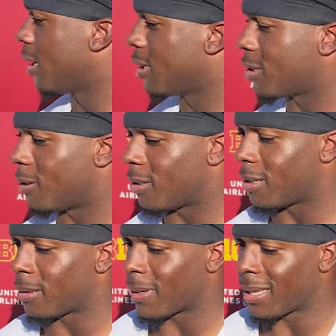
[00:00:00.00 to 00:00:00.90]
So
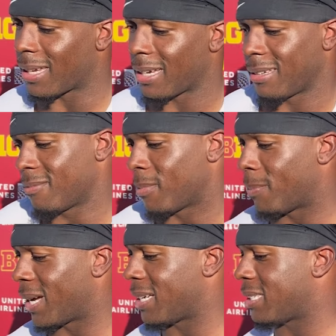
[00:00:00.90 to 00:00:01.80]
um, I think my
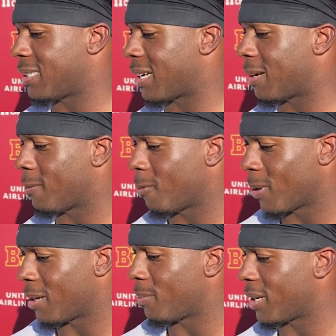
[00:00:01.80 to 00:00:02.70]
body just got
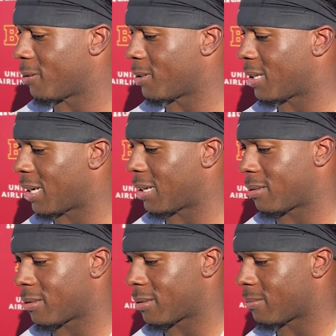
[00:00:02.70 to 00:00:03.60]
way better with that.
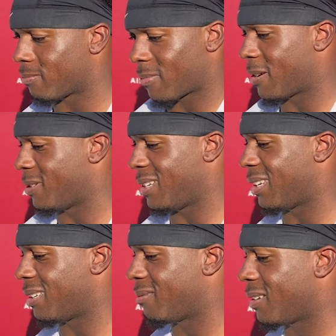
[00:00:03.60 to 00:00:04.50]
Um, I really didn't.